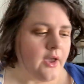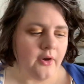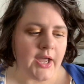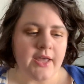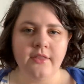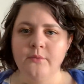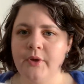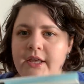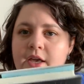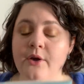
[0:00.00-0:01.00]
Okay, then
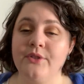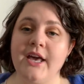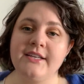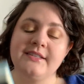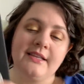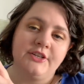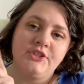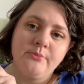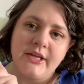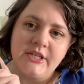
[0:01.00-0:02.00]
we can go with
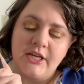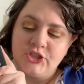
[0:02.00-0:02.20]
Exhalation by Ted